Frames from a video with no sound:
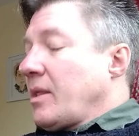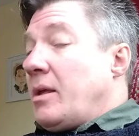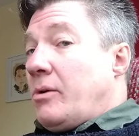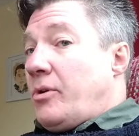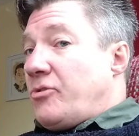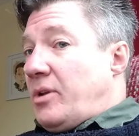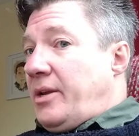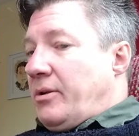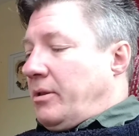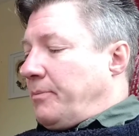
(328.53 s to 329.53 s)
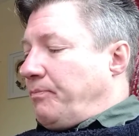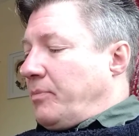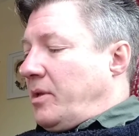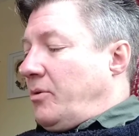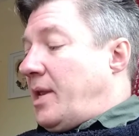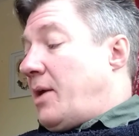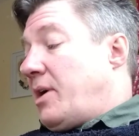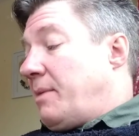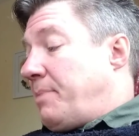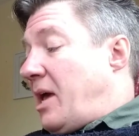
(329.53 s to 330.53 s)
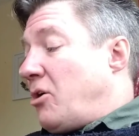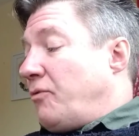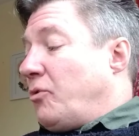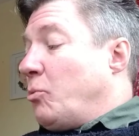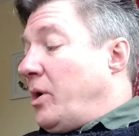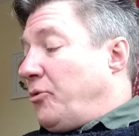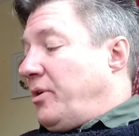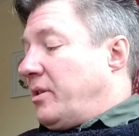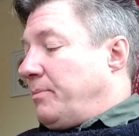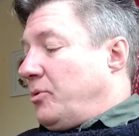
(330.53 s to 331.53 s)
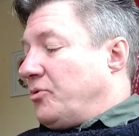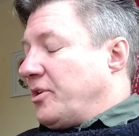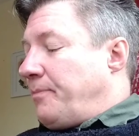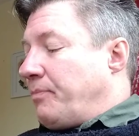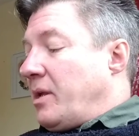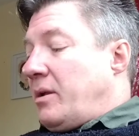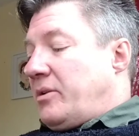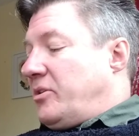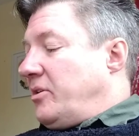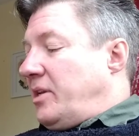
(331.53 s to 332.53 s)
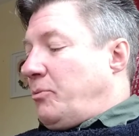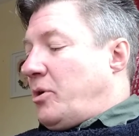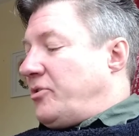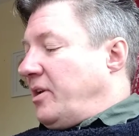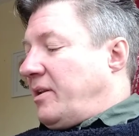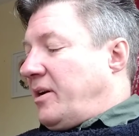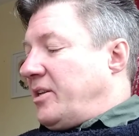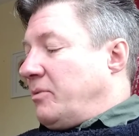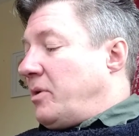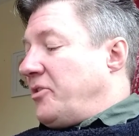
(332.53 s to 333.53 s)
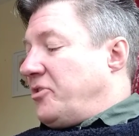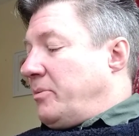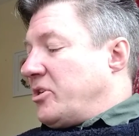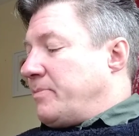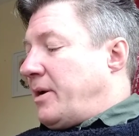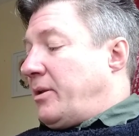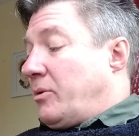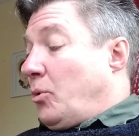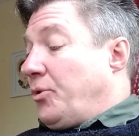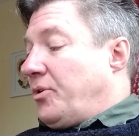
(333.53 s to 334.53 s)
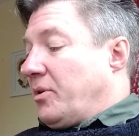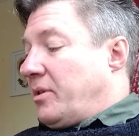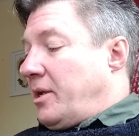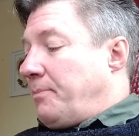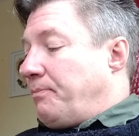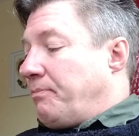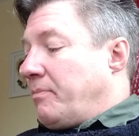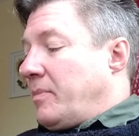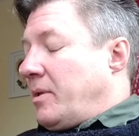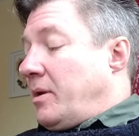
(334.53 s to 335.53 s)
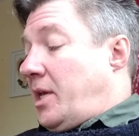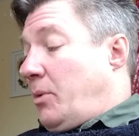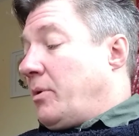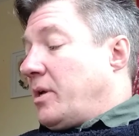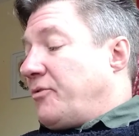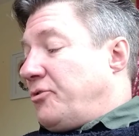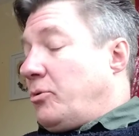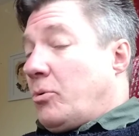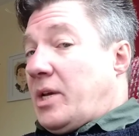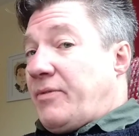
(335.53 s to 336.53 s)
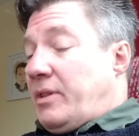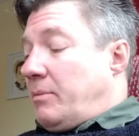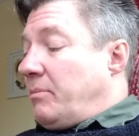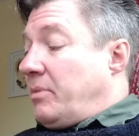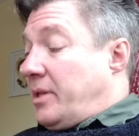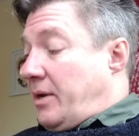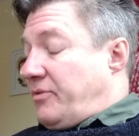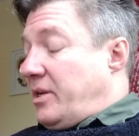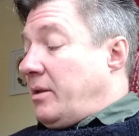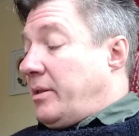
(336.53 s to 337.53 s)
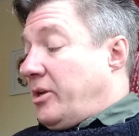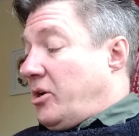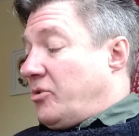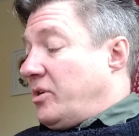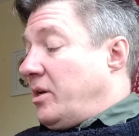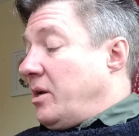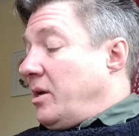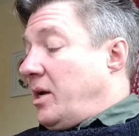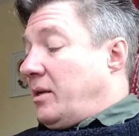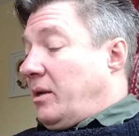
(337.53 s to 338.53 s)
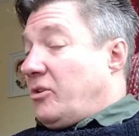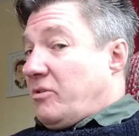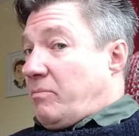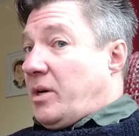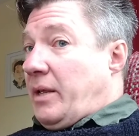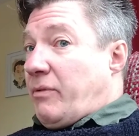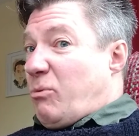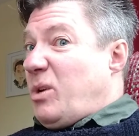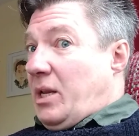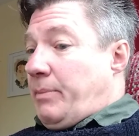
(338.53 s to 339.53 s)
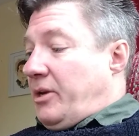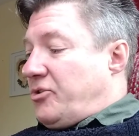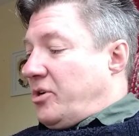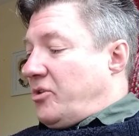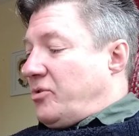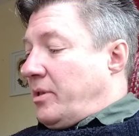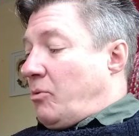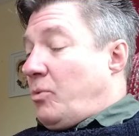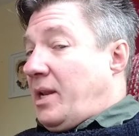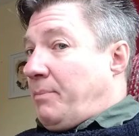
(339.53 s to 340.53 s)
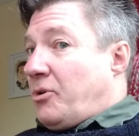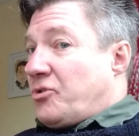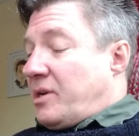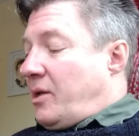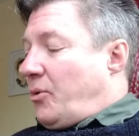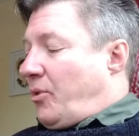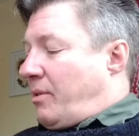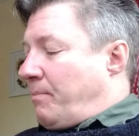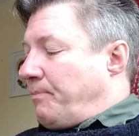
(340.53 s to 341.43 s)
Christian leaders, who now had a powerful, wealthy supporter, certainly weren't inclined to worry too much about his orthodoxy. He was, after all, giving them safety, security, and a lot of money for really big churches and really posh clothes.